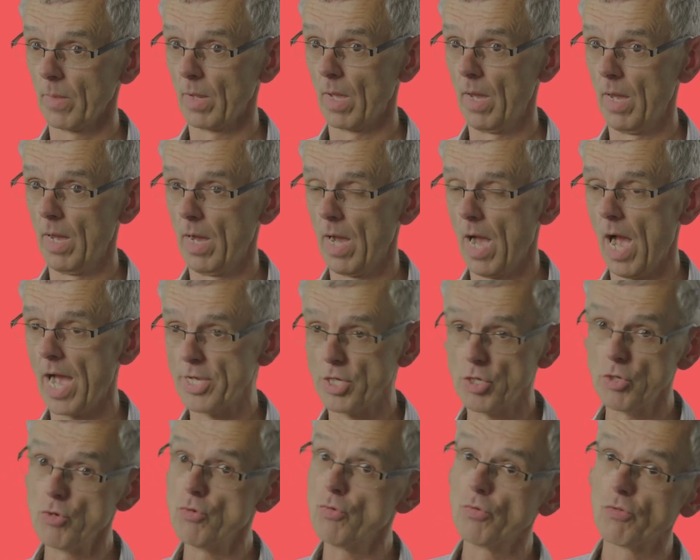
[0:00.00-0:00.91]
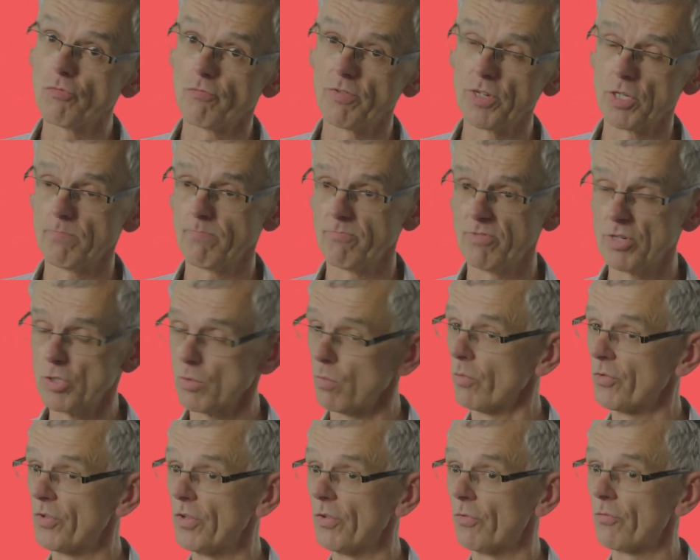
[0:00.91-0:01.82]
Uh, I use res
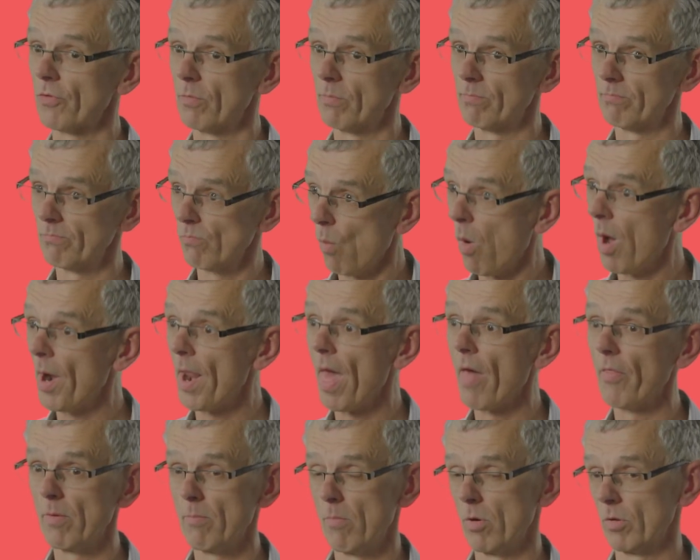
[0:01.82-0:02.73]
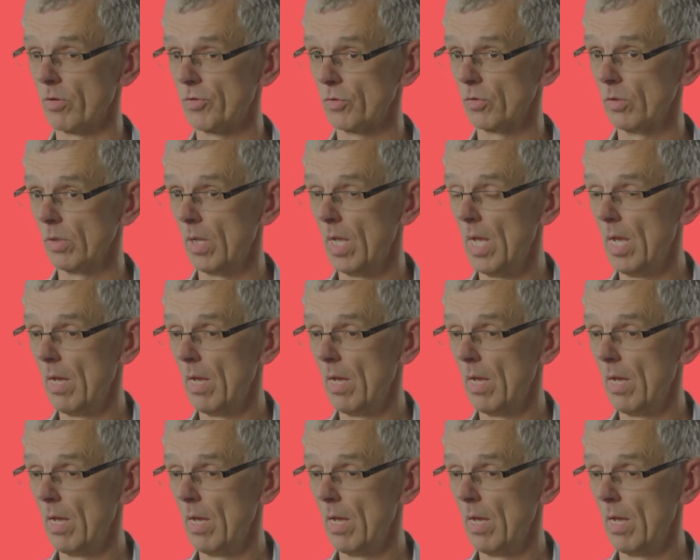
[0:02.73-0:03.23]
resources from one other module,